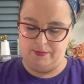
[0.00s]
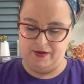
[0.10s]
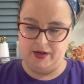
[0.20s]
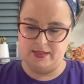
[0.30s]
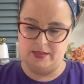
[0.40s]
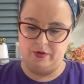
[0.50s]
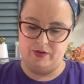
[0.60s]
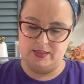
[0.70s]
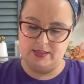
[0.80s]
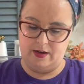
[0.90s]
I've got some of
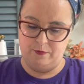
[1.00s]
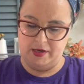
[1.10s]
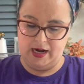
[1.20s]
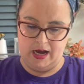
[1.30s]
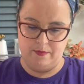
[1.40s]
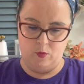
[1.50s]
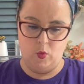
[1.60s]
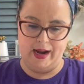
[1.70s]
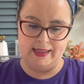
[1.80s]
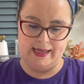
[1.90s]
his stuff, but um,
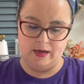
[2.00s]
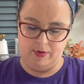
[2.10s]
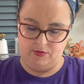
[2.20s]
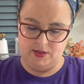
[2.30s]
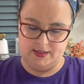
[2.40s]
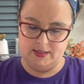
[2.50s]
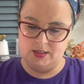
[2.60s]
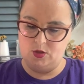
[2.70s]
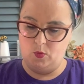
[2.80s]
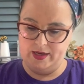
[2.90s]
what I like about this
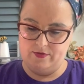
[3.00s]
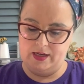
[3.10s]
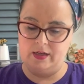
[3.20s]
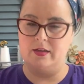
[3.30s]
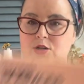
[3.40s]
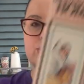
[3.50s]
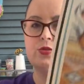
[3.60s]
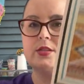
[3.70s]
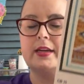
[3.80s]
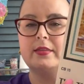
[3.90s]
is the weaving, and it
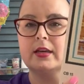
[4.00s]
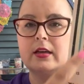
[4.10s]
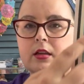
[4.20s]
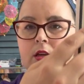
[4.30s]
shows like the